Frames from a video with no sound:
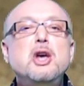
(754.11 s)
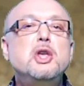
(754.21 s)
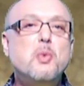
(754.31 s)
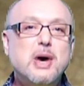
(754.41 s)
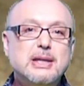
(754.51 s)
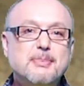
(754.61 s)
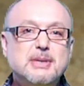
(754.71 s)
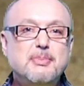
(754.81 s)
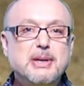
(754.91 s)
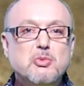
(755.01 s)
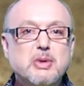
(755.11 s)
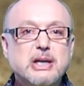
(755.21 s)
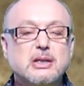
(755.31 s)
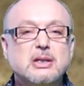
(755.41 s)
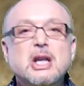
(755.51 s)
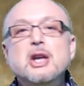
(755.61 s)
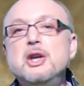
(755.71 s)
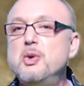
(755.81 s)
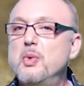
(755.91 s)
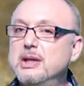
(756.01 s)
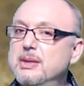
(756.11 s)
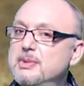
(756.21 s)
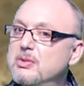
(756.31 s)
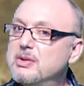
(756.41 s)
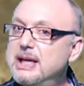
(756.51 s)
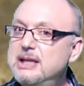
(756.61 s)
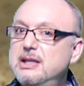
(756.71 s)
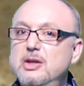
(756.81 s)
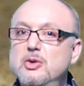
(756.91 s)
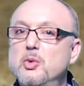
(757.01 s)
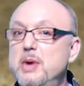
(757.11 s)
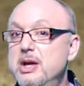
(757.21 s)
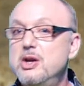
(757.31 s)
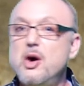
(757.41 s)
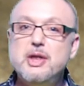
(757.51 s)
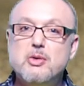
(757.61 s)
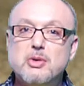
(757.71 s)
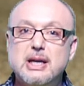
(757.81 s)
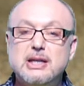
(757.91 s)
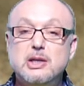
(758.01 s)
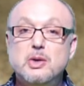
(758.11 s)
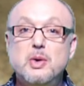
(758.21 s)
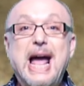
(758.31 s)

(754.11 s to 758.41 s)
You want them to be real. You want them to relate to you the way you know they relate to you,